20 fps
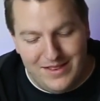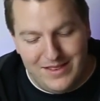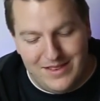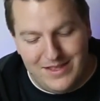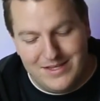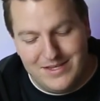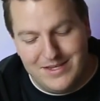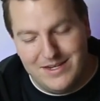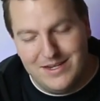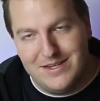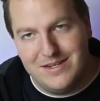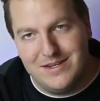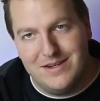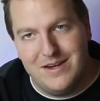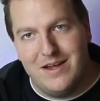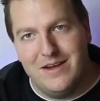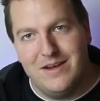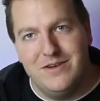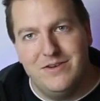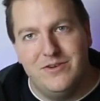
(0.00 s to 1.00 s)
This thing is
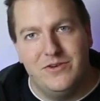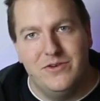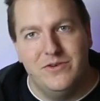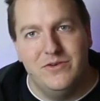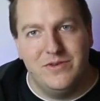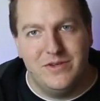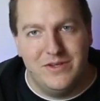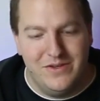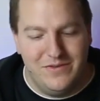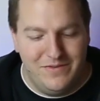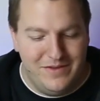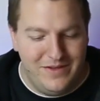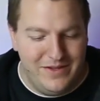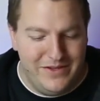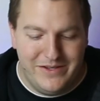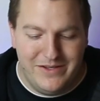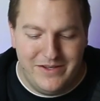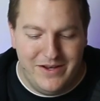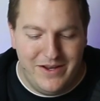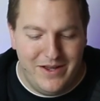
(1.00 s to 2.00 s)
not intrusive.
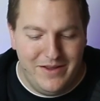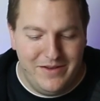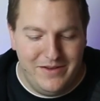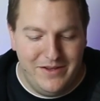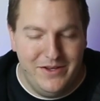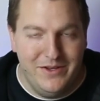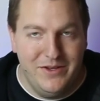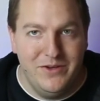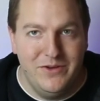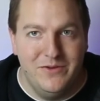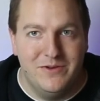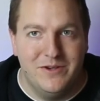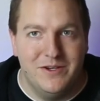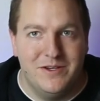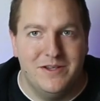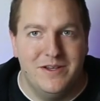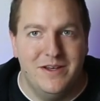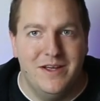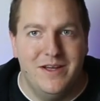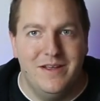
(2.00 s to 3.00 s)
It's not huge.
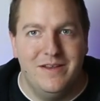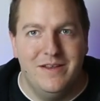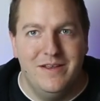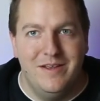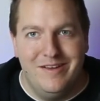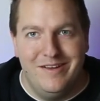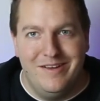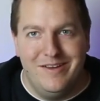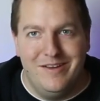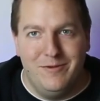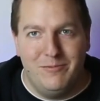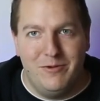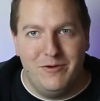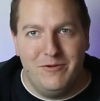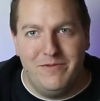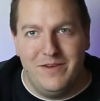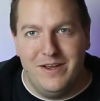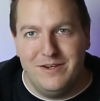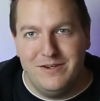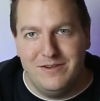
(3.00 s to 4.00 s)
It's not
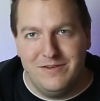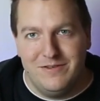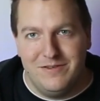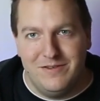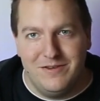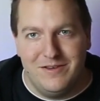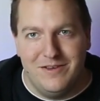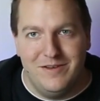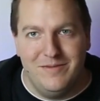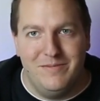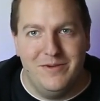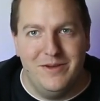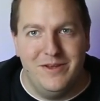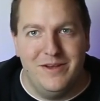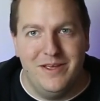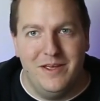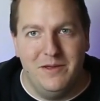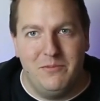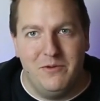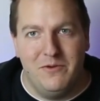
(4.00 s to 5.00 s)
professional looking,
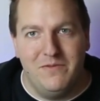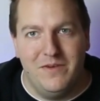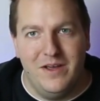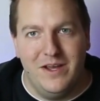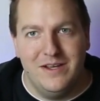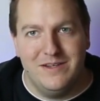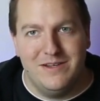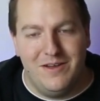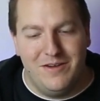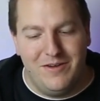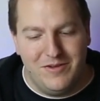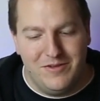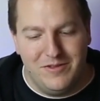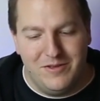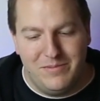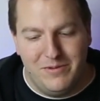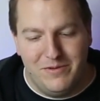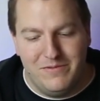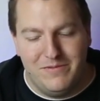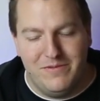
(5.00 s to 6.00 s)
but it provides all
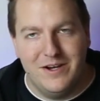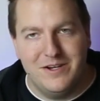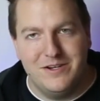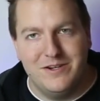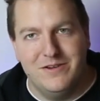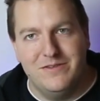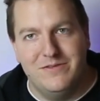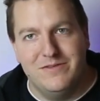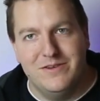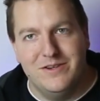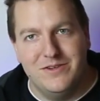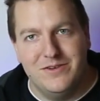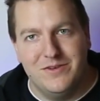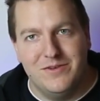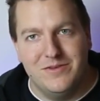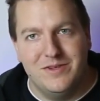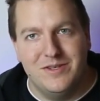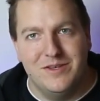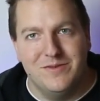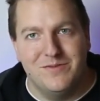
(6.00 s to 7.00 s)
the professional
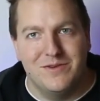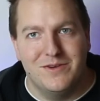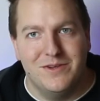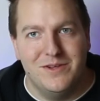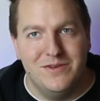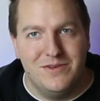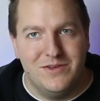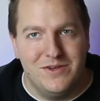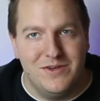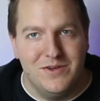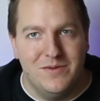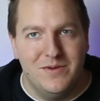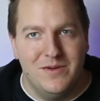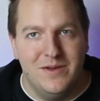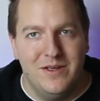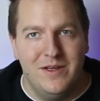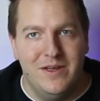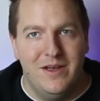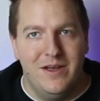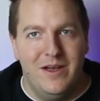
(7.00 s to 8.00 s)
results that we're used to.
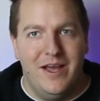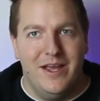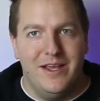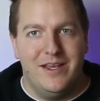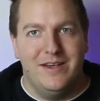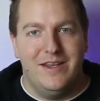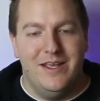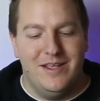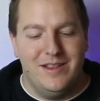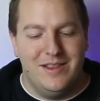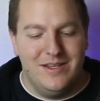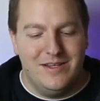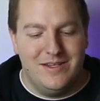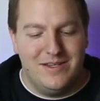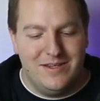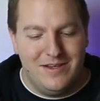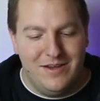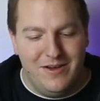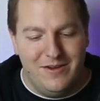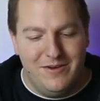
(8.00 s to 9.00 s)
I could take
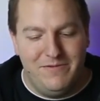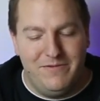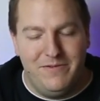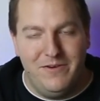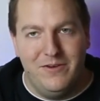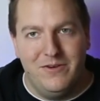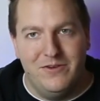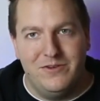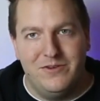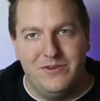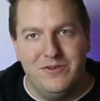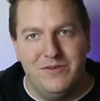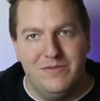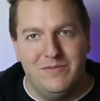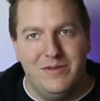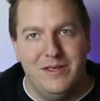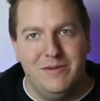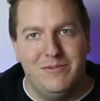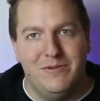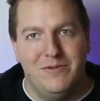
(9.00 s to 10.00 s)
this on a photo shoot
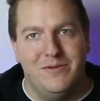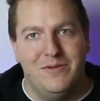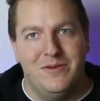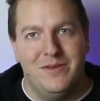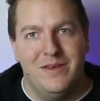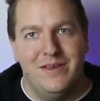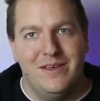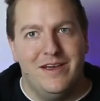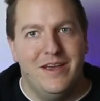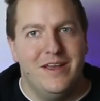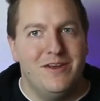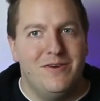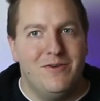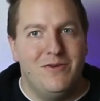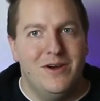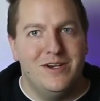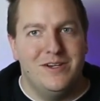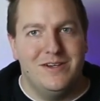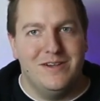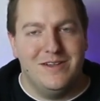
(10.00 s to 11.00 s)
and people kind of
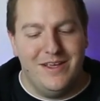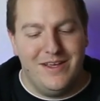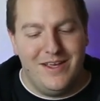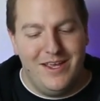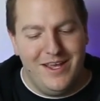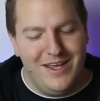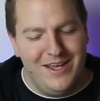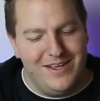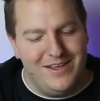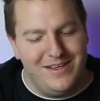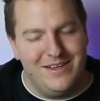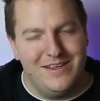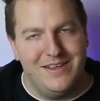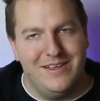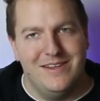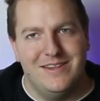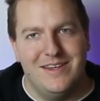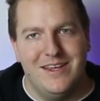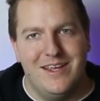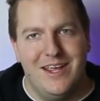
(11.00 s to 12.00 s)
question like, hey,
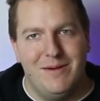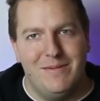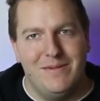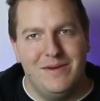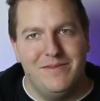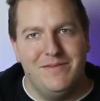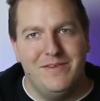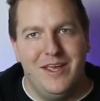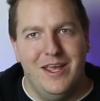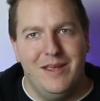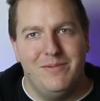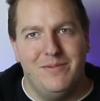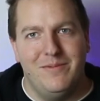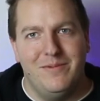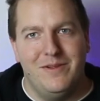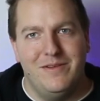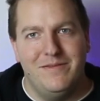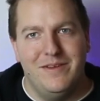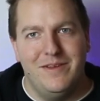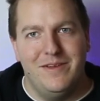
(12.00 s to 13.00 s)
is that camera even
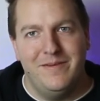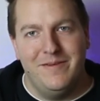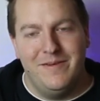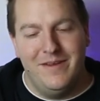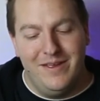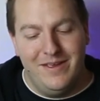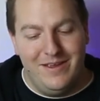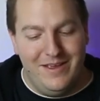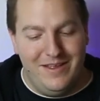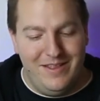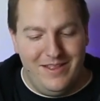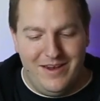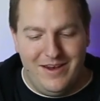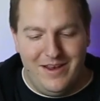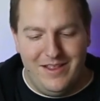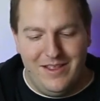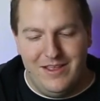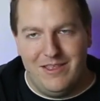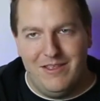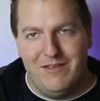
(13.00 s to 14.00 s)
capable of it? And then
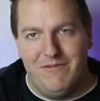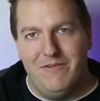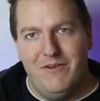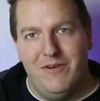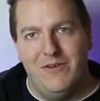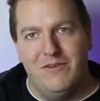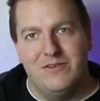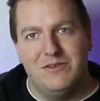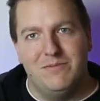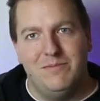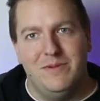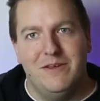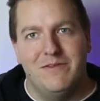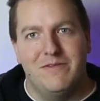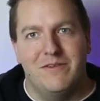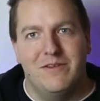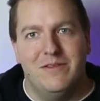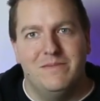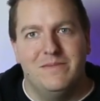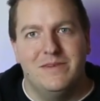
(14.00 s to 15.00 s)
I let the photos speak
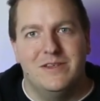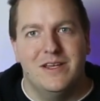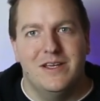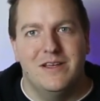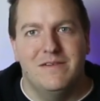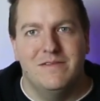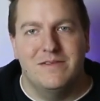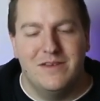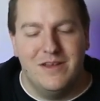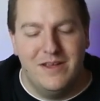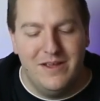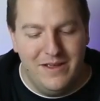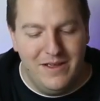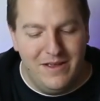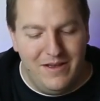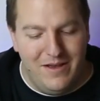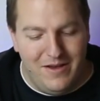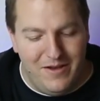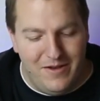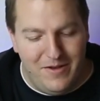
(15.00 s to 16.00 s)
for themselves.
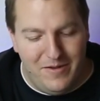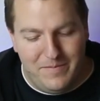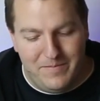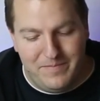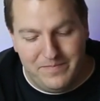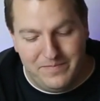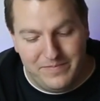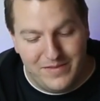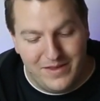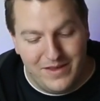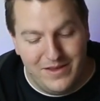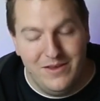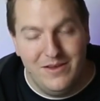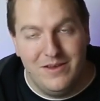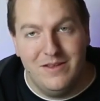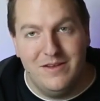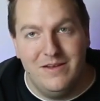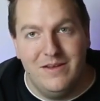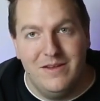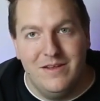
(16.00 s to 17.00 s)
You
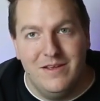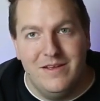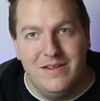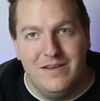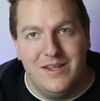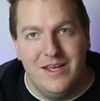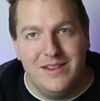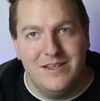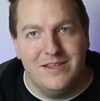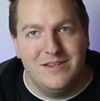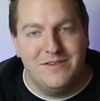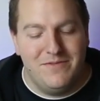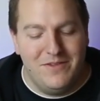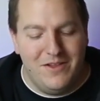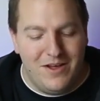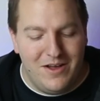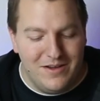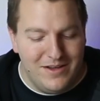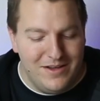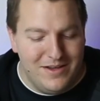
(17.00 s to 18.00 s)
could take this
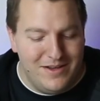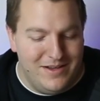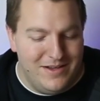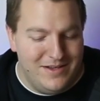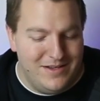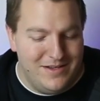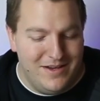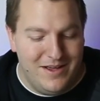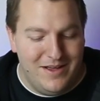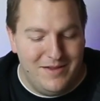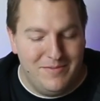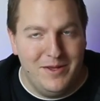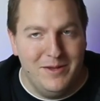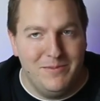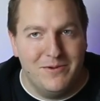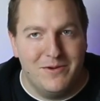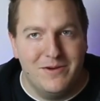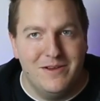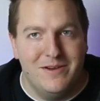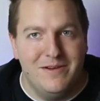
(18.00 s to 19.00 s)
vlogging. It's not,
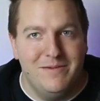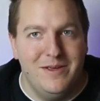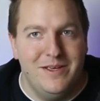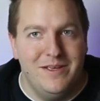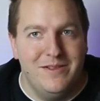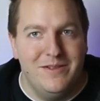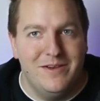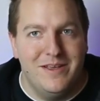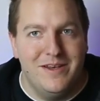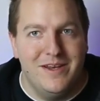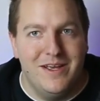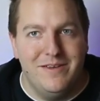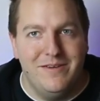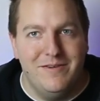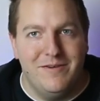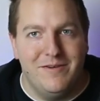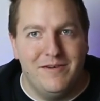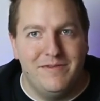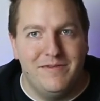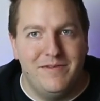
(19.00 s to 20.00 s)
people aren't going to be looking at
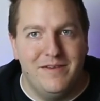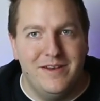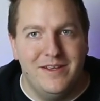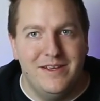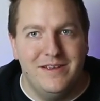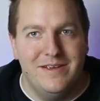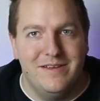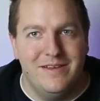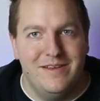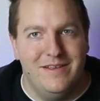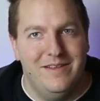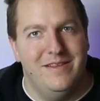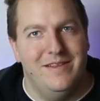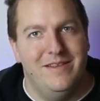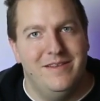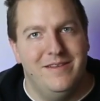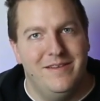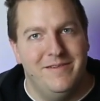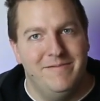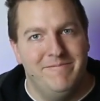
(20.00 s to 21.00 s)
you all funny
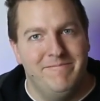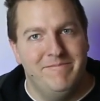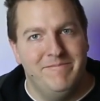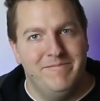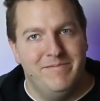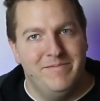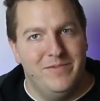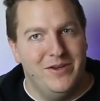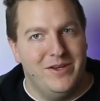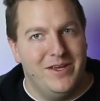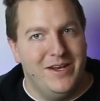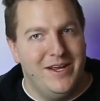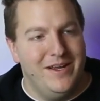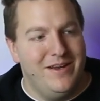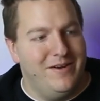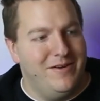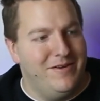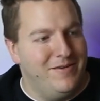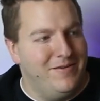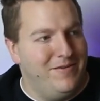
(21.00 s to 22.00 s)
and looking
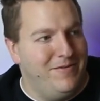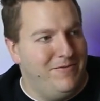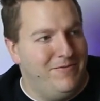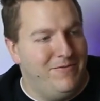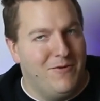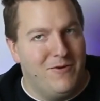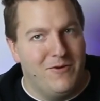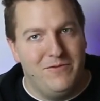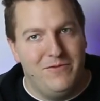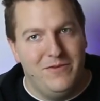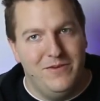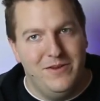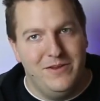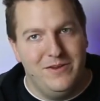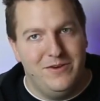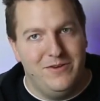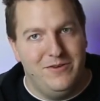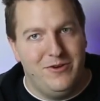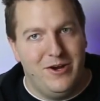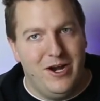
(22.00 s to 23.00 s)
at your
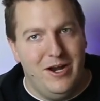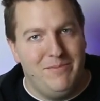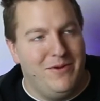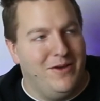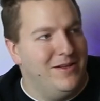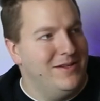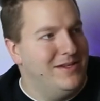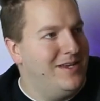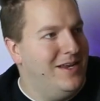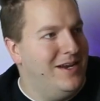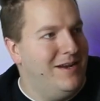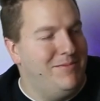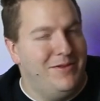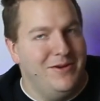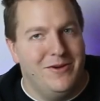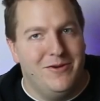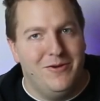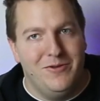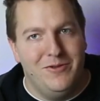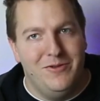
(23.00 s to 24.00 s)
4-foot tripod setup that
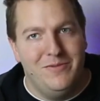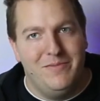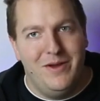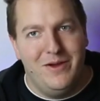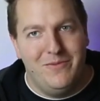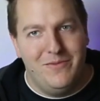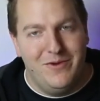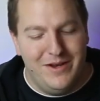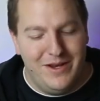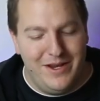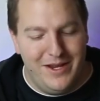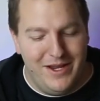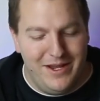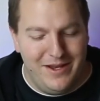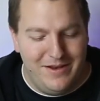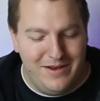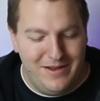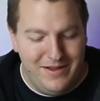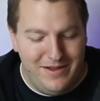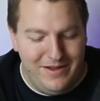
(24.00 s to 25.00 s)
you're holding by one
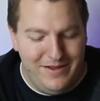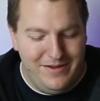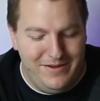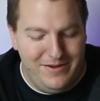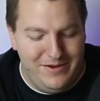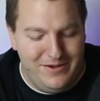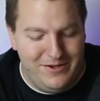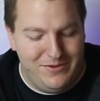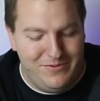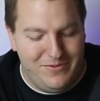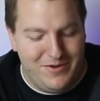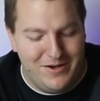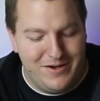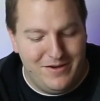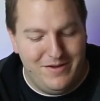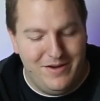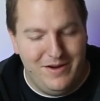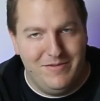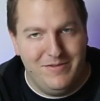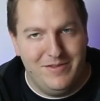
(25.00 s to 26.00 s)
hand. You're just
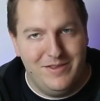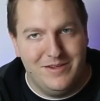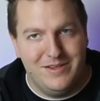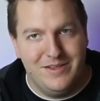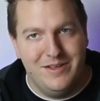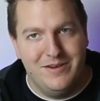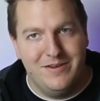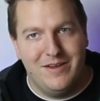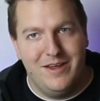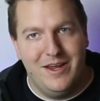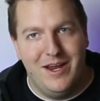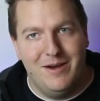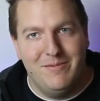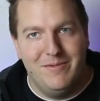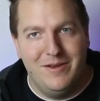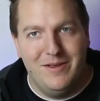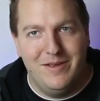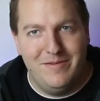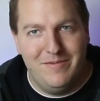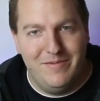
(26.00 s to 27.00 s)
walking around with this little
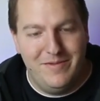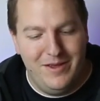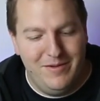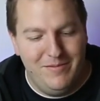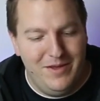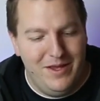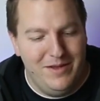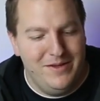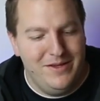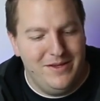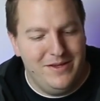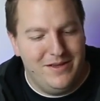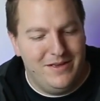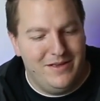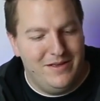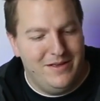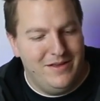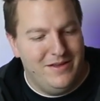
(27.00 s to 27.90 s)
camera and maybe